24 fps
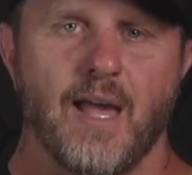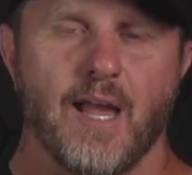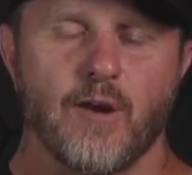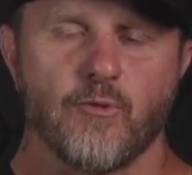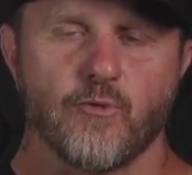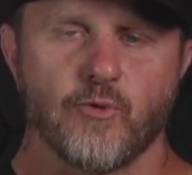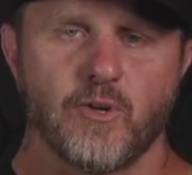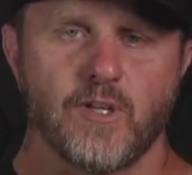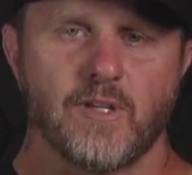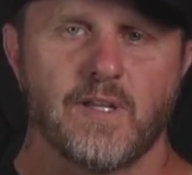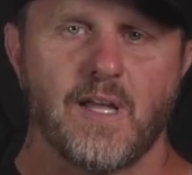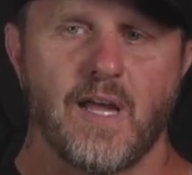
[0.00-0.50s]
I
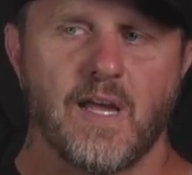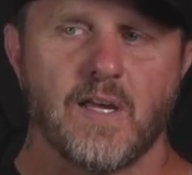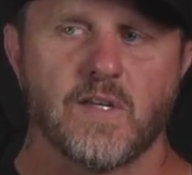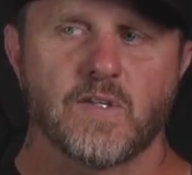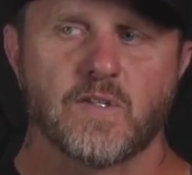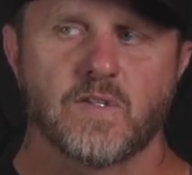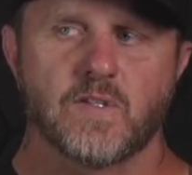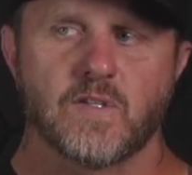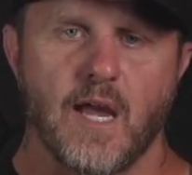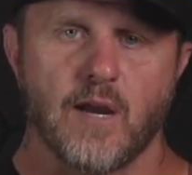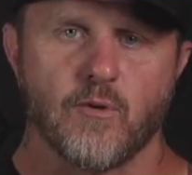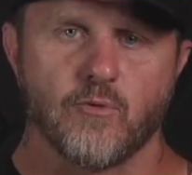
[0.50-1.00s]

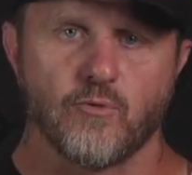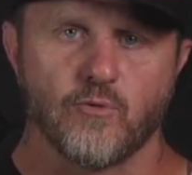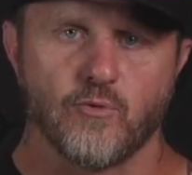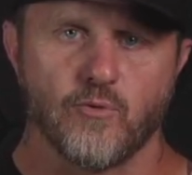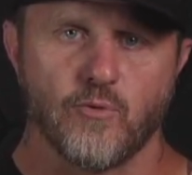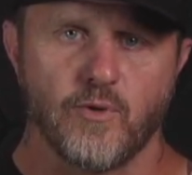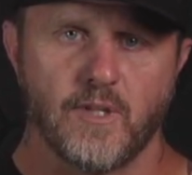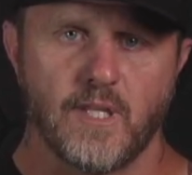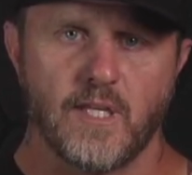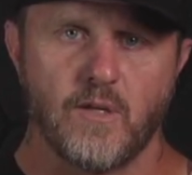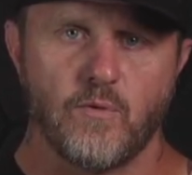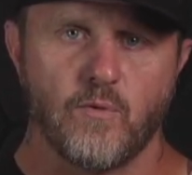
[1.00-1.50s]
realized I
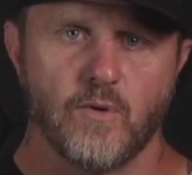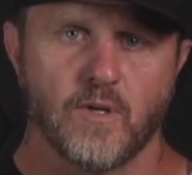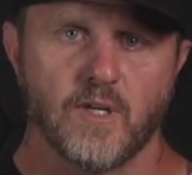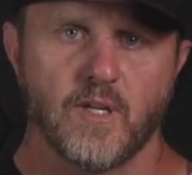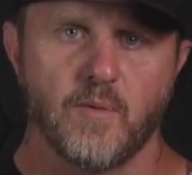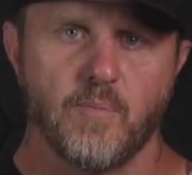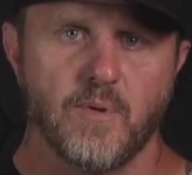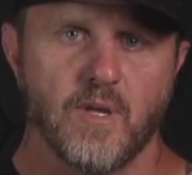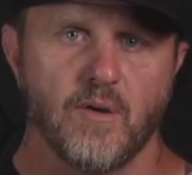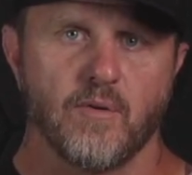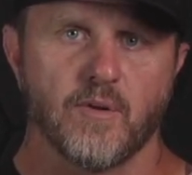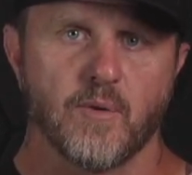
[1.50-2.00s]
really wanted
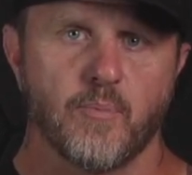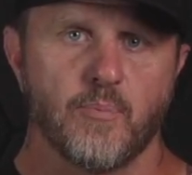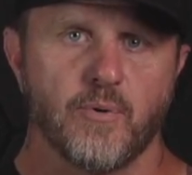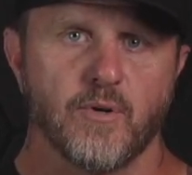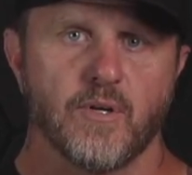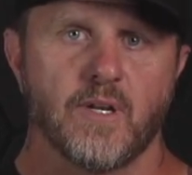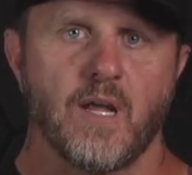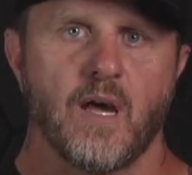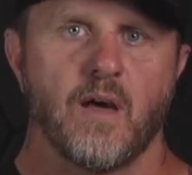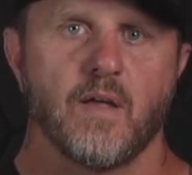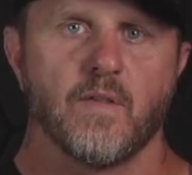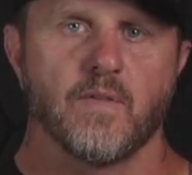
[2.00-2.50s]
to be able to
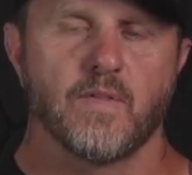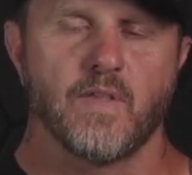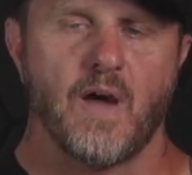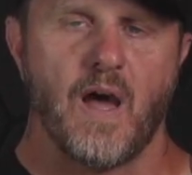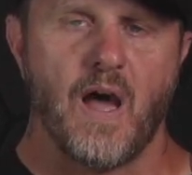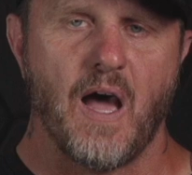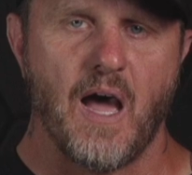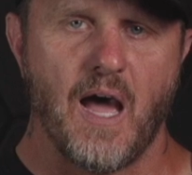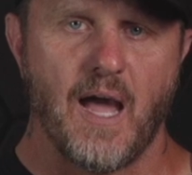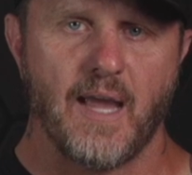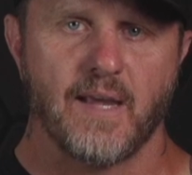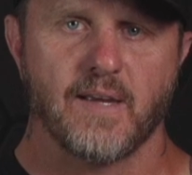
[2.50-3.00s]
put out the
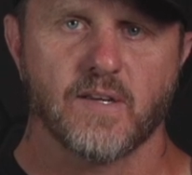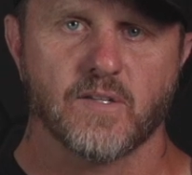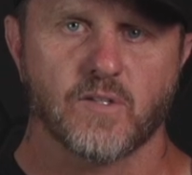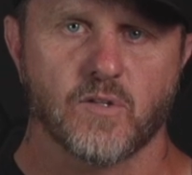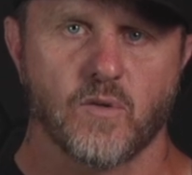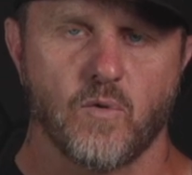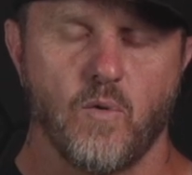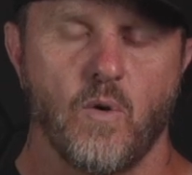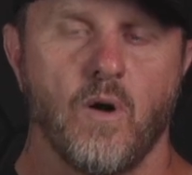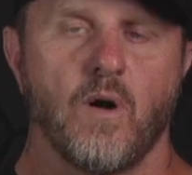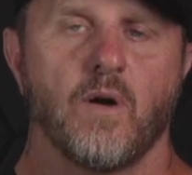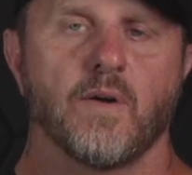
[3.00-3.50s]
highest
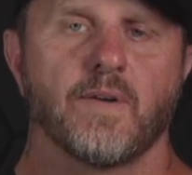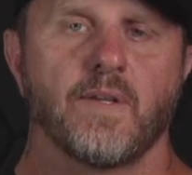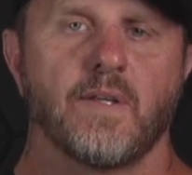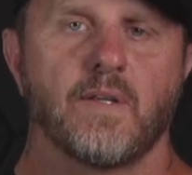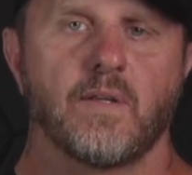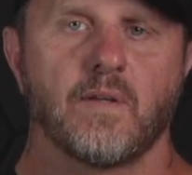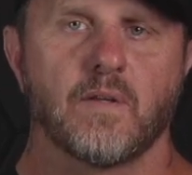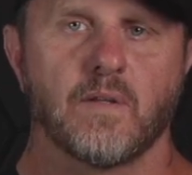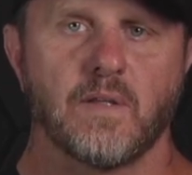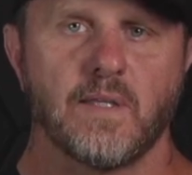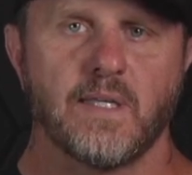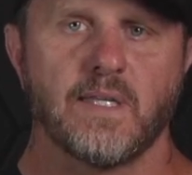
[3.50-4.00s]
quality,
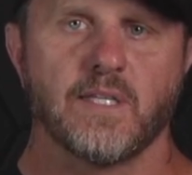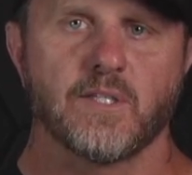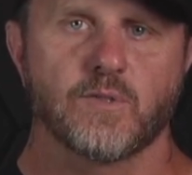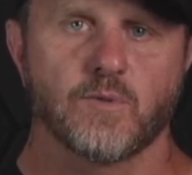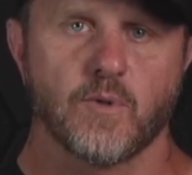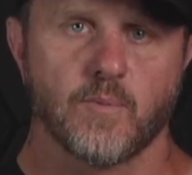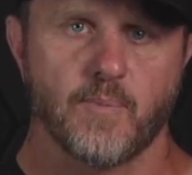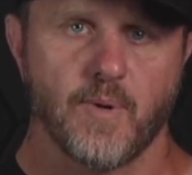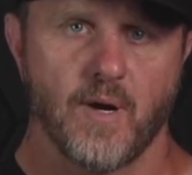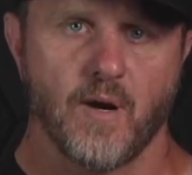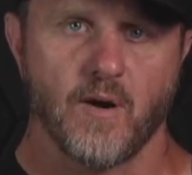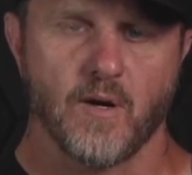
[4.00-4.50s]
cleanest
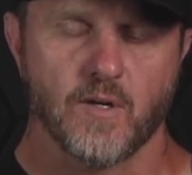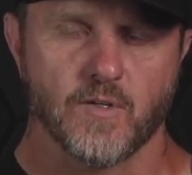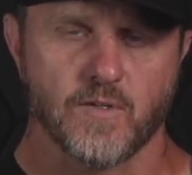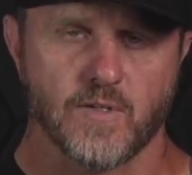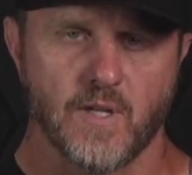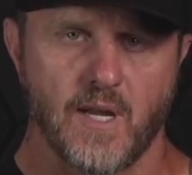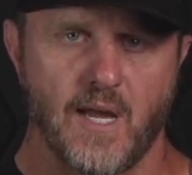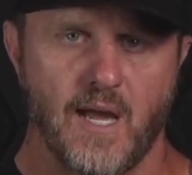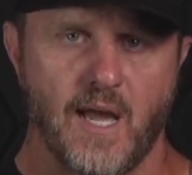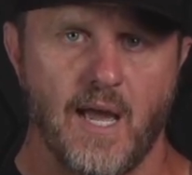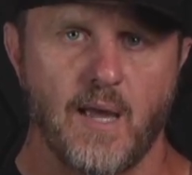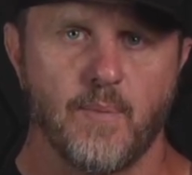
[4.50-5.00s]
repairs
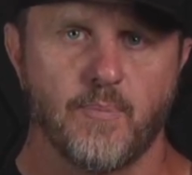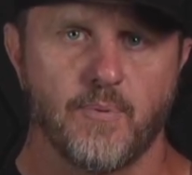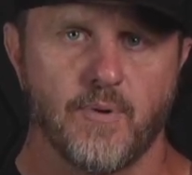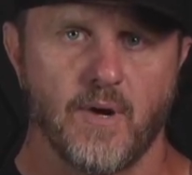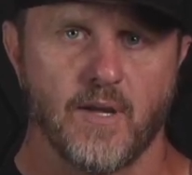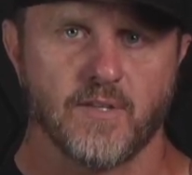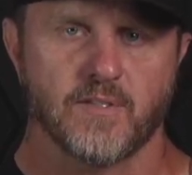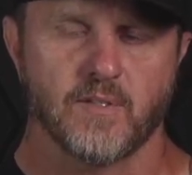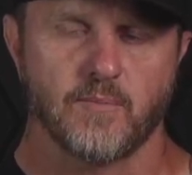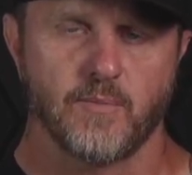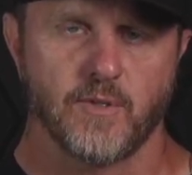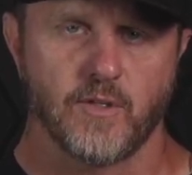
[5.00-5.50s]
that I
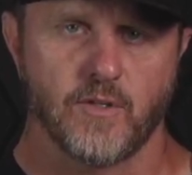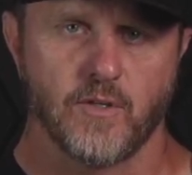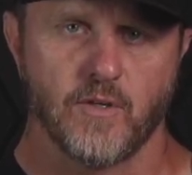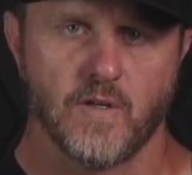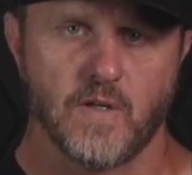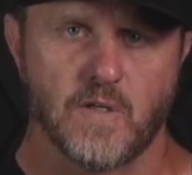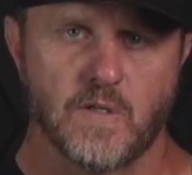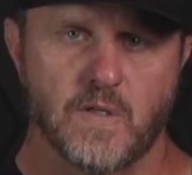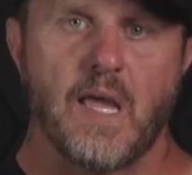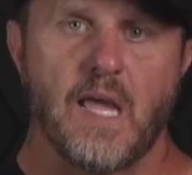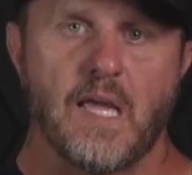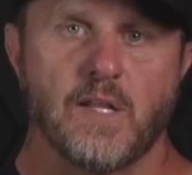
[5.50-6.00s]
possibly could.